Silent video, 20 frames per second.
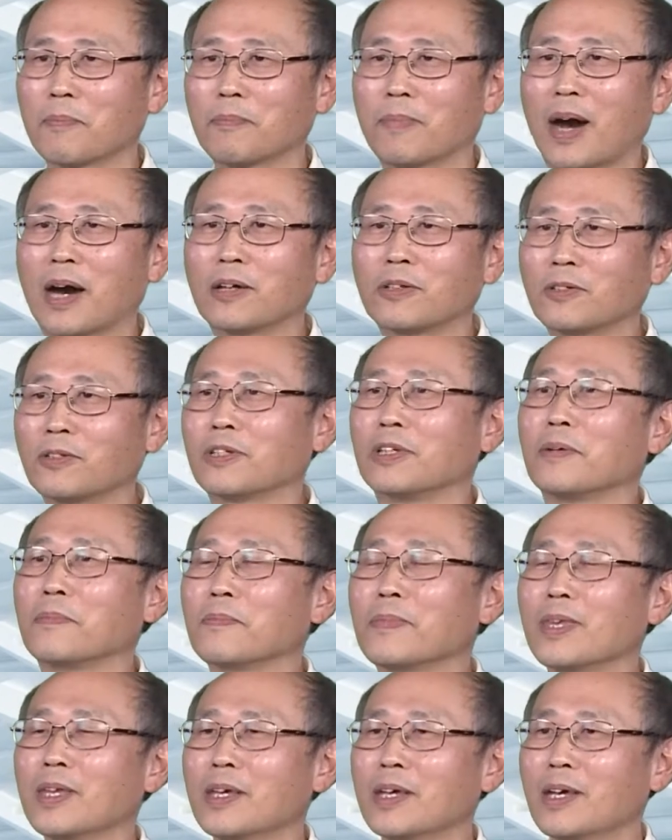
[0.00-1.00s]
boundary.
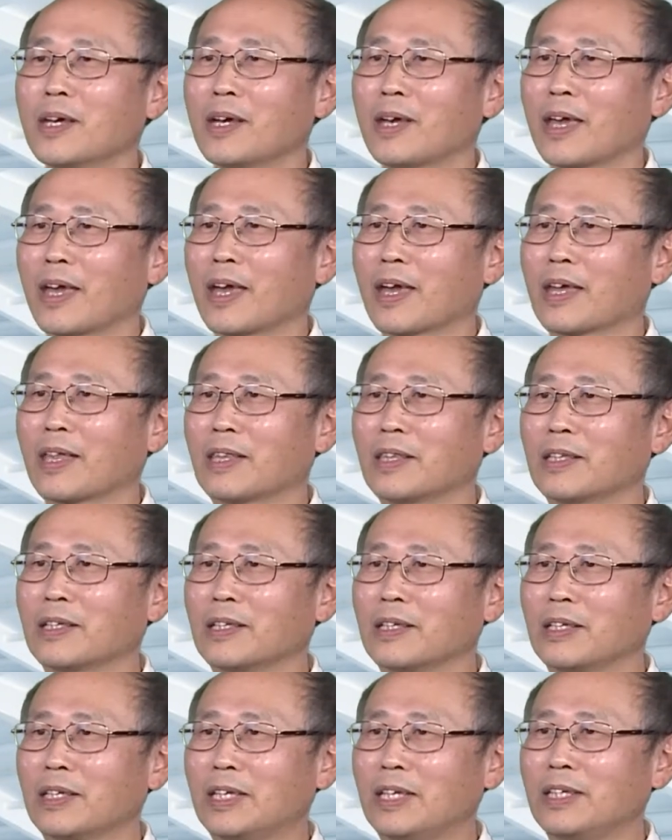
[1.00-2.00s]

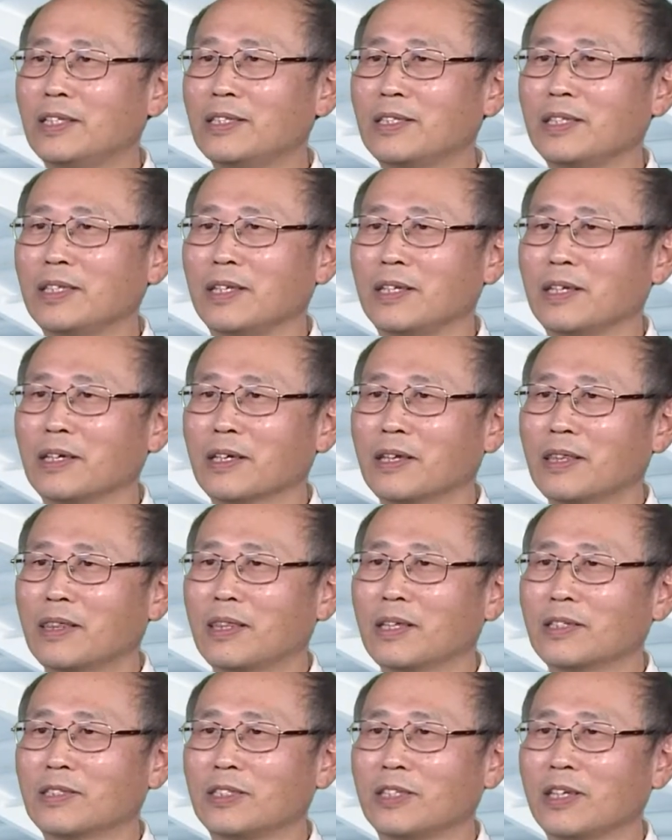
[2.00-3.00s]
And Ez,
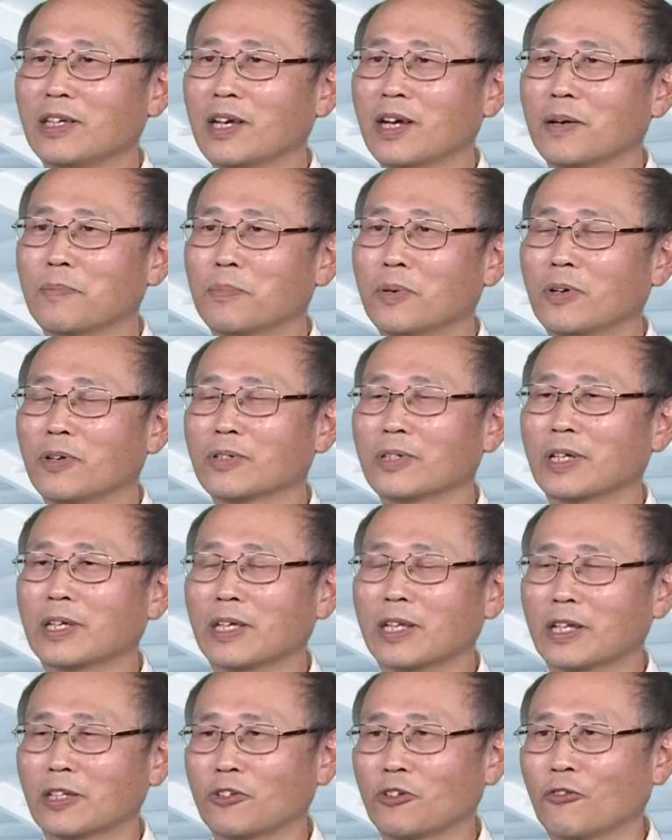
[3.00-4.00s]
the Z
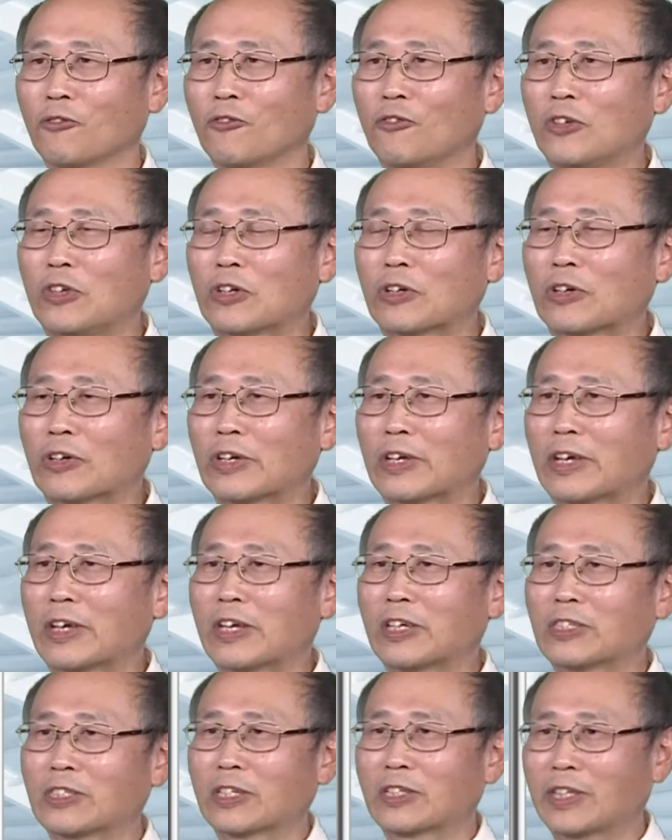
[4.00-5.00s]
component electric field,
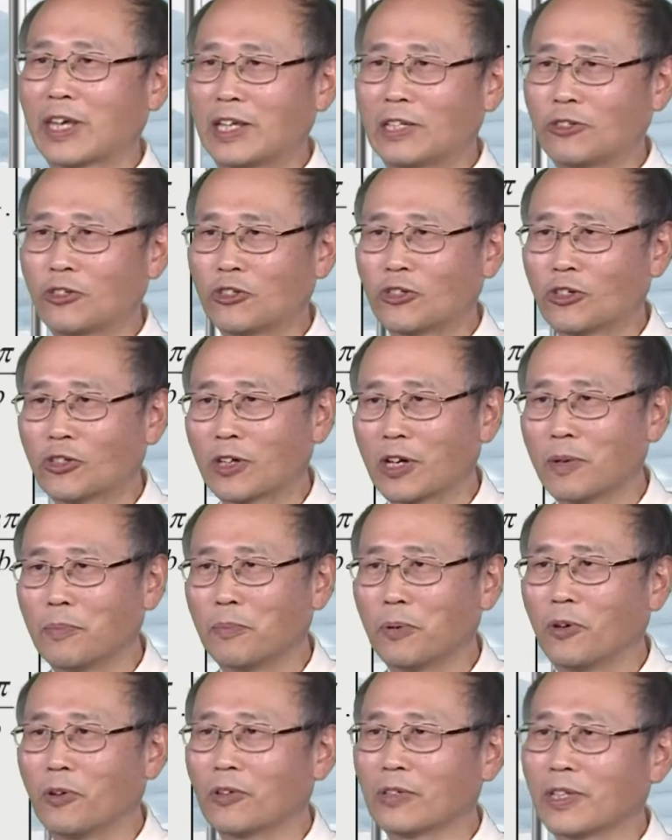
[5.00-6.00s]
is a tangential
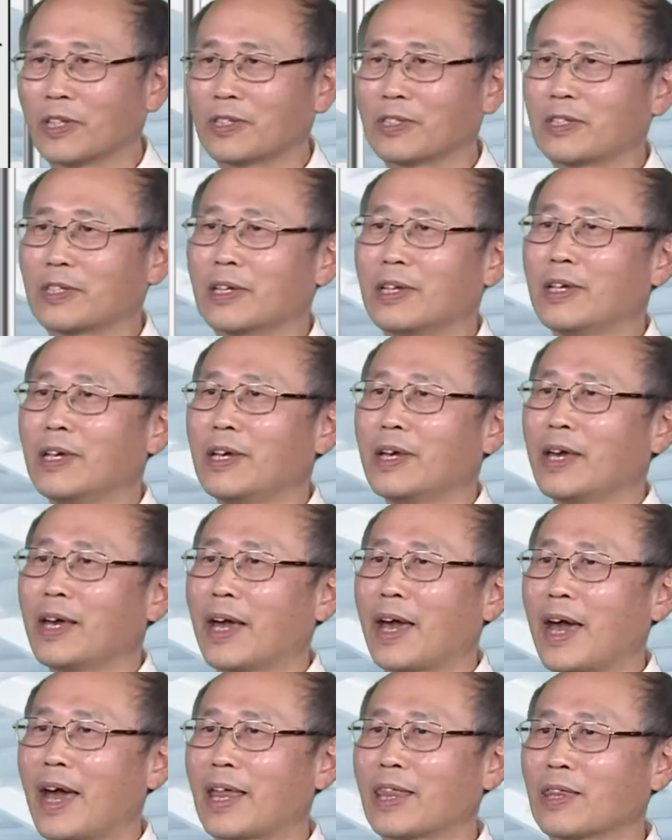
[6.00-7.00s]
component
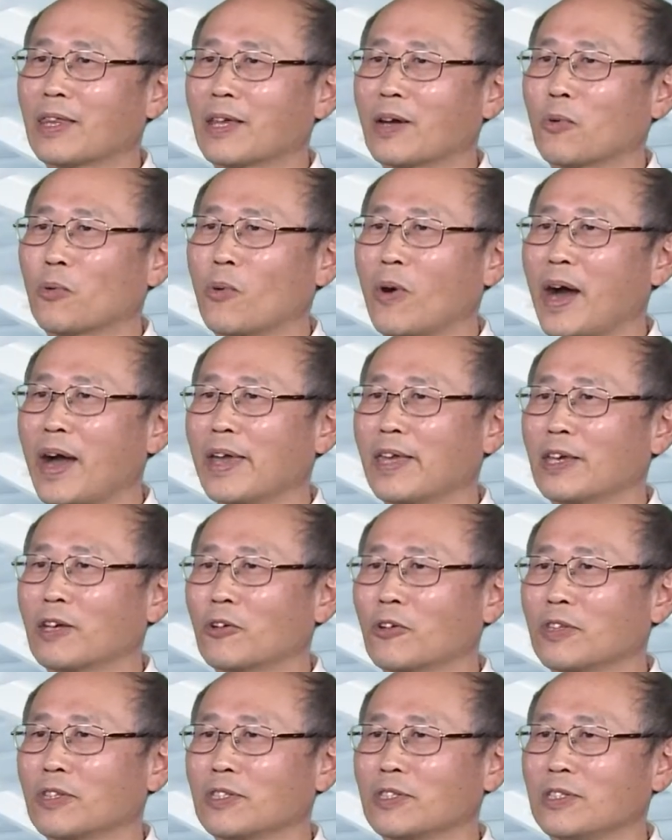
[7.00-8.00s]
at y
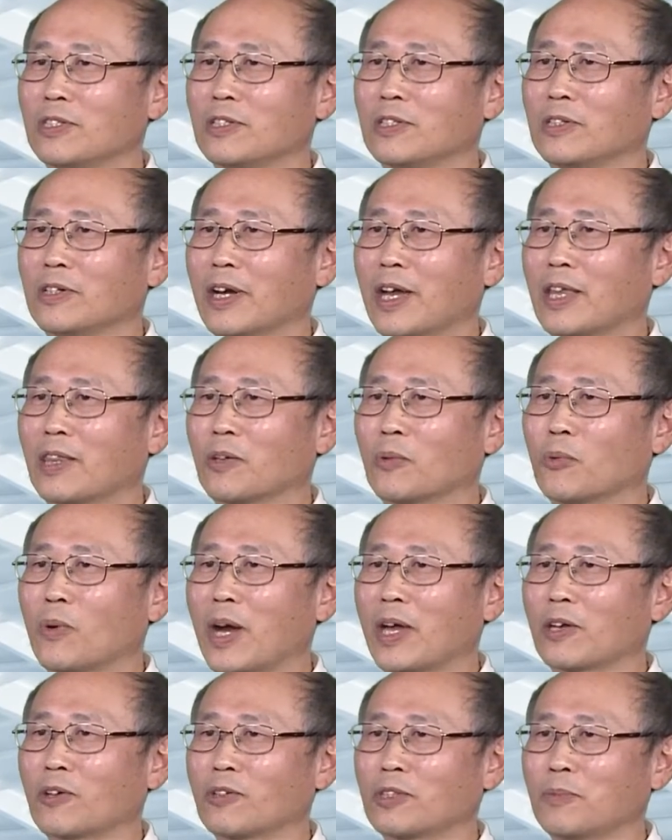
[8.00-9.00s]
equal to 0 and
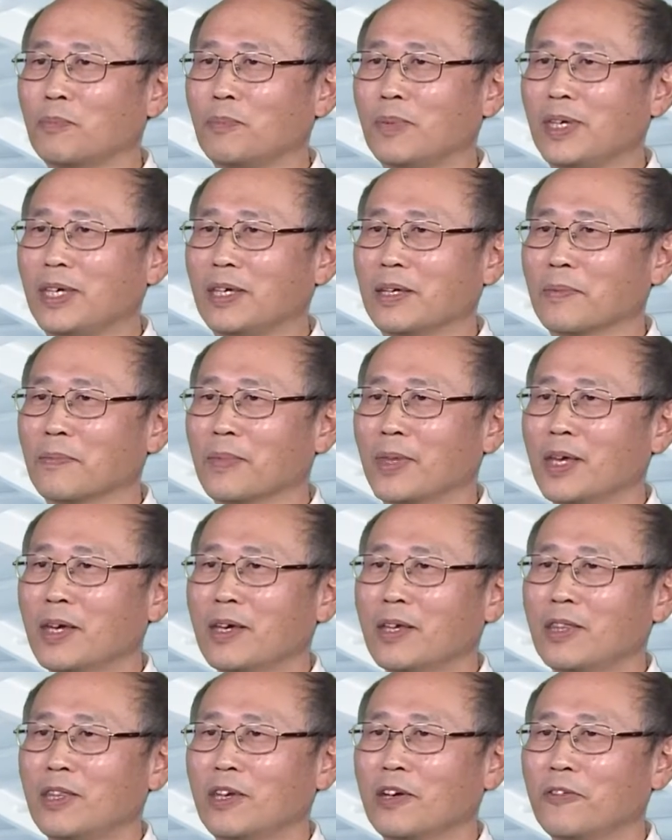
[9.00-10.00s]
y equal to b.
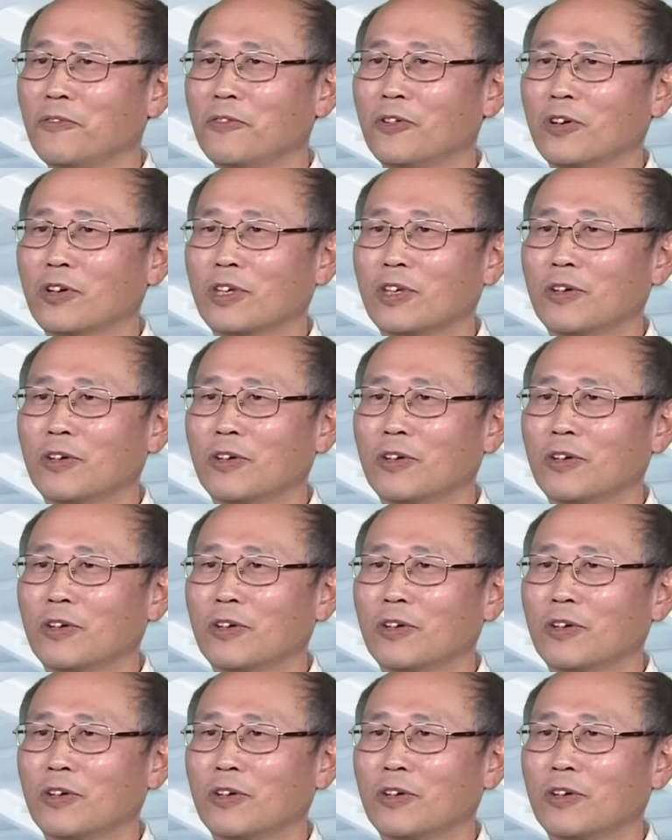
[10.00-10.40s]
Therefore,